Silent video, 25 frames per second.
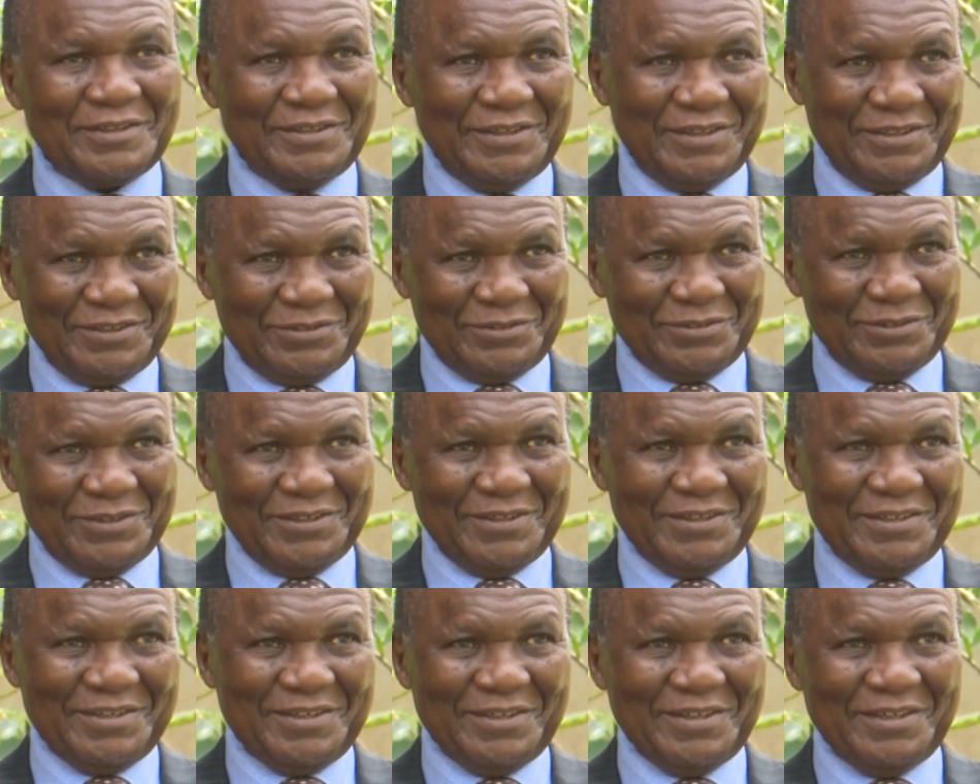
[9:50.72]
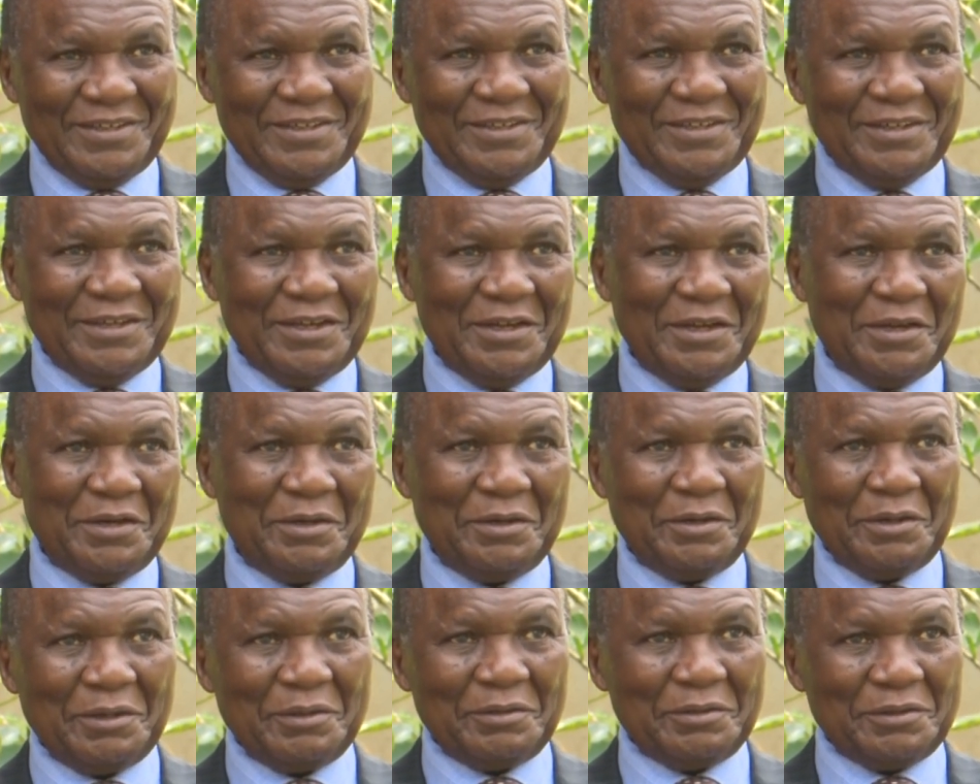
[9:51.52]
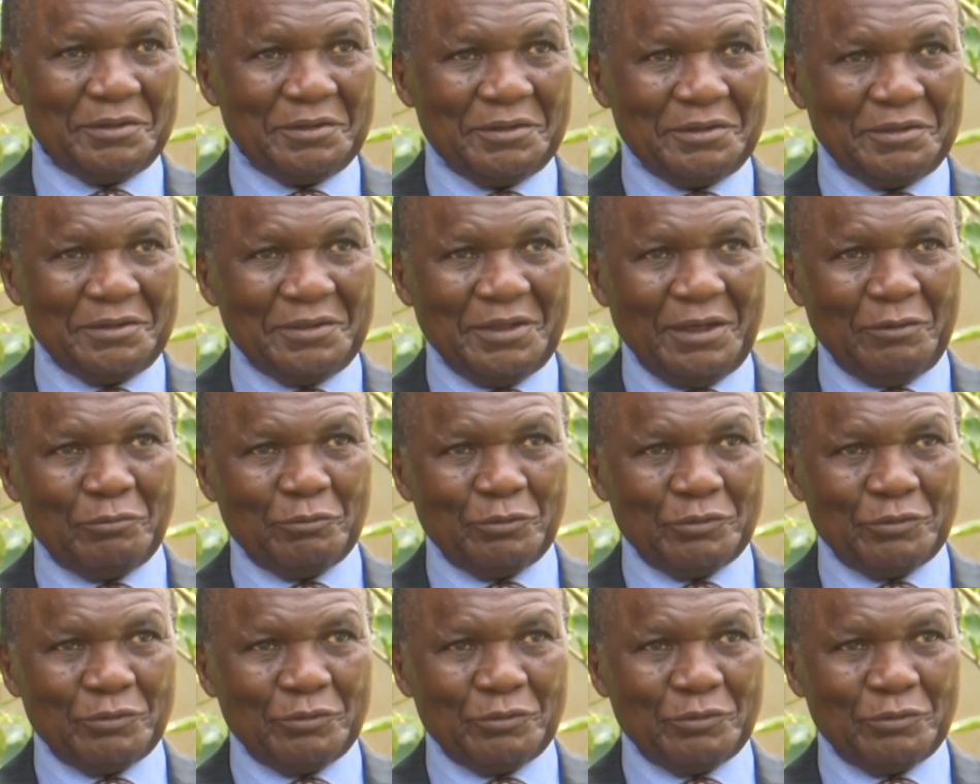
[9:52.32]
Yes. Mm. And that